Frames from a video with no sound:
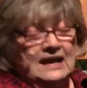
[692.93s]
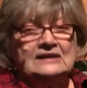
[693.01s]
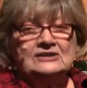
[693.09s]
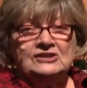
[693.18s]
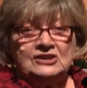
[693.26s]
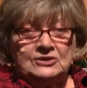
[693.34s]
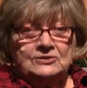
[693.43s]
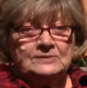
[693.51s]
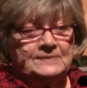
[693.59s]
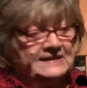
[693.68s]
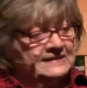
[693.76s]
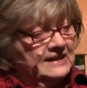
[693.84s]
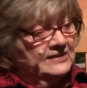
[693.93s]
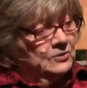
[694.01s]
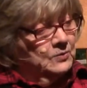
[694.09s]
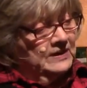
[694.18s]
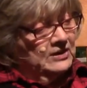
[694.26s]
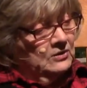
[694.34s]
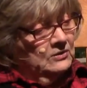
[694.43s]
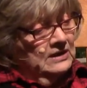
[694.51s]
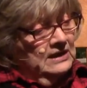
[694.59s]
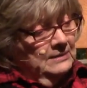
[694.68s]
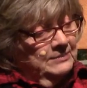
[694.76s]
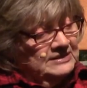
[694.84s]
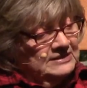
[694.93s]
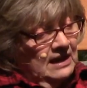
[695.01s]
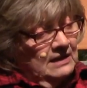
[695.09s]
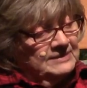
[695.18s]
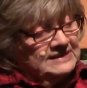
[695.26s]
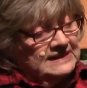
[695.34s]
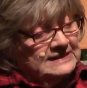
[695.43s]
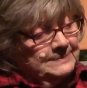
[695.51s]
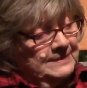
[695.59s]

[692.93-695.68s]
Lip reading: "Excuse me," said the widow, "but Thomas has